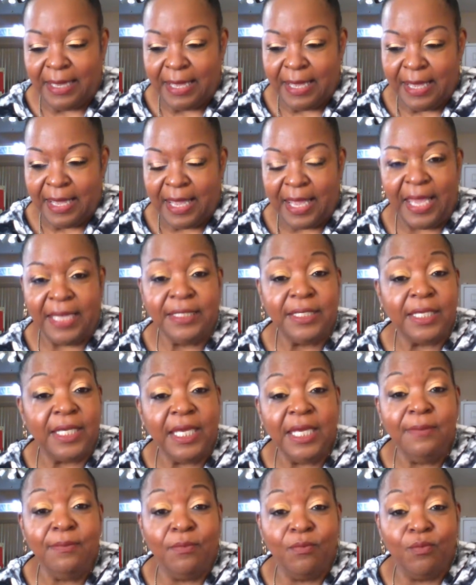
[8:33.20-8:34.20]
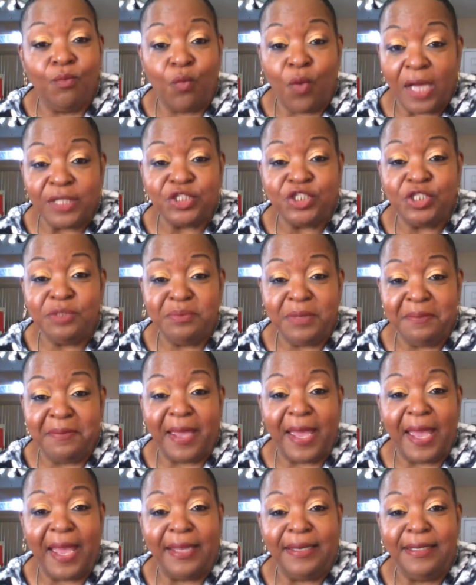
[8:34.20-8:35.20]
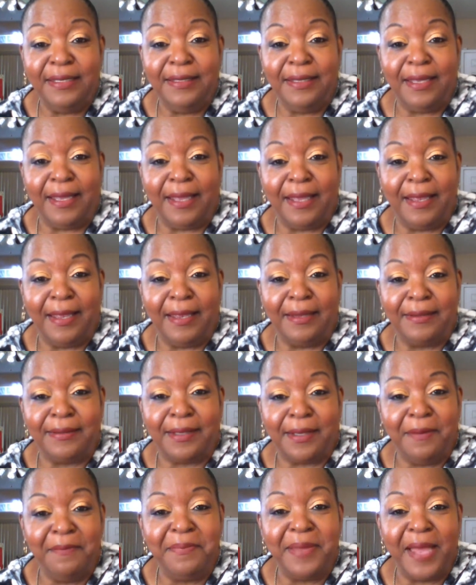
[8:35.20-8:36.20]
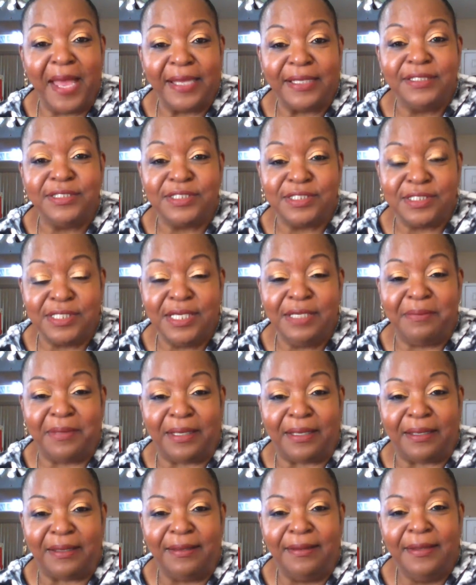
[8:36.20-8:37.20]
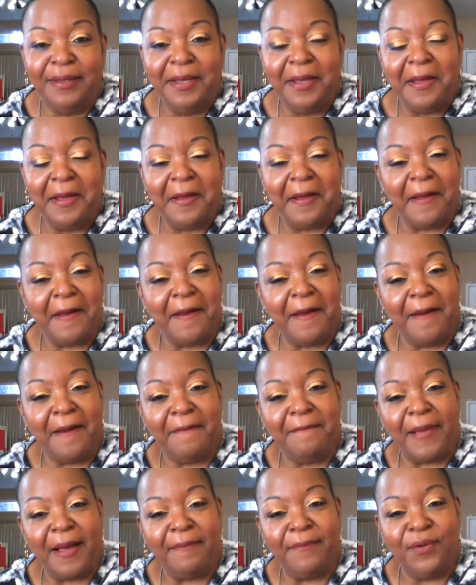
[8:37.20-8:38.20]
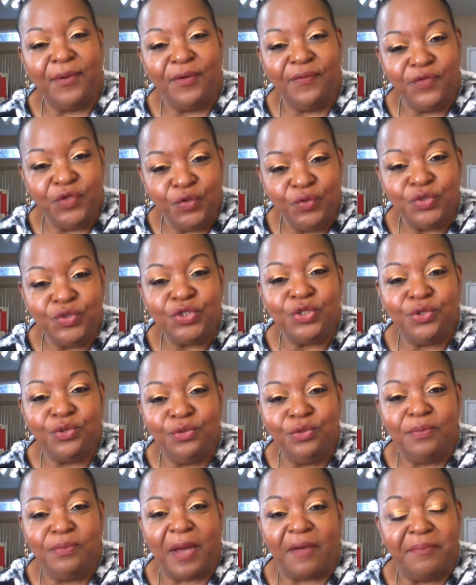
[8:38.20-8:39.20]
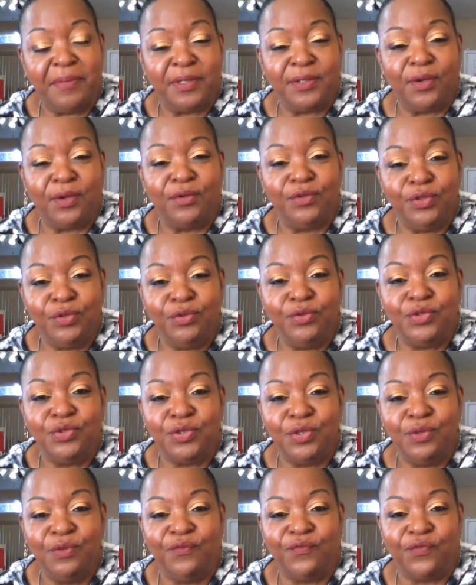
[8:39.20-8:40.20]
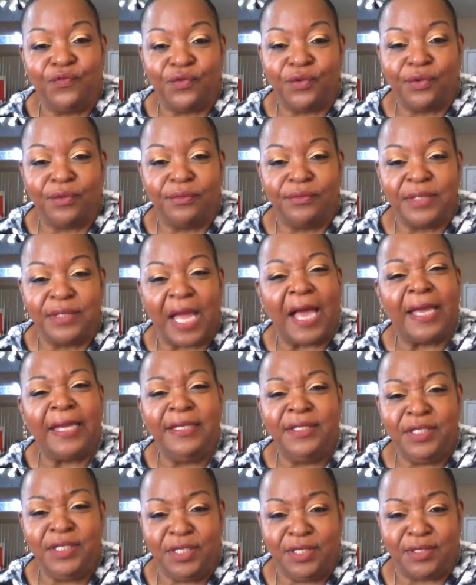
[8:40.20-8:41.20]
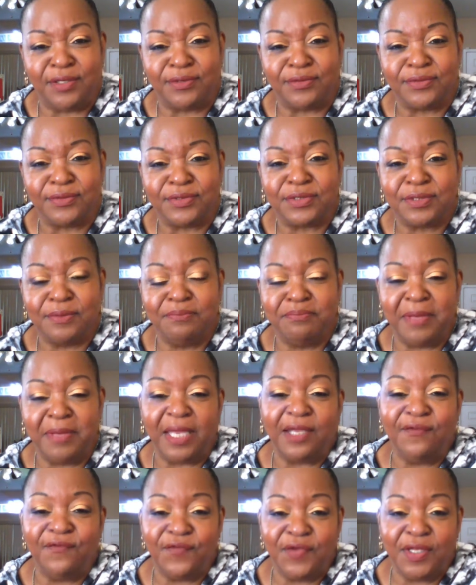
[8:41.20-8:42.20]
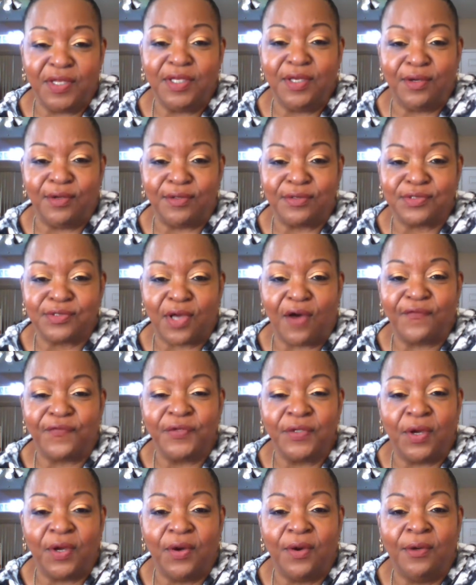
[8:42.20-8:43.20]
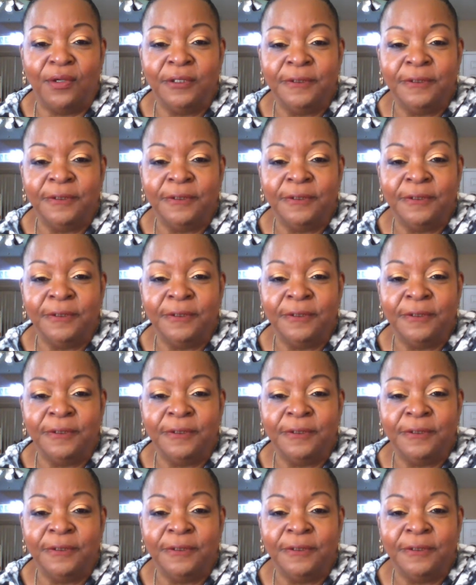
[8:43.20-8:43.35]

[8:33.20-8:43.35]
And keep watching me, Maddie, and come back and see me. I'm on YouTube. I've been on YouTube for 9 years, making videos off and on.